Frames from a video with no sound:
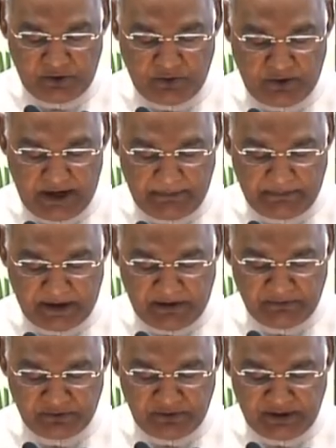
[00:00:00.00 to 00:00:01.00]
who have
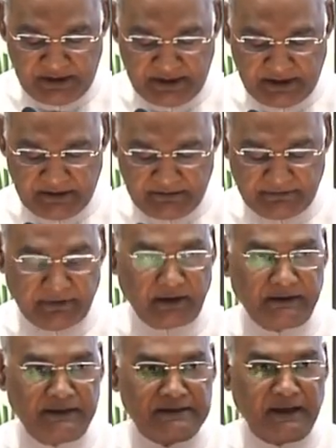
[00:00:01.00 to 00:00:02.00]
come to India for
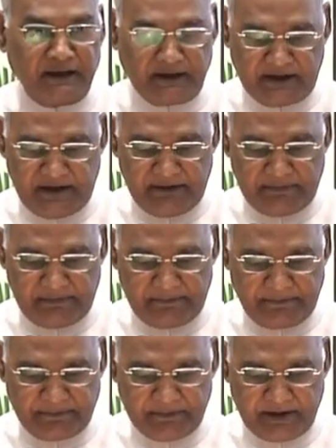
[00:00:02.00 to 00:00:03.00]
this conclave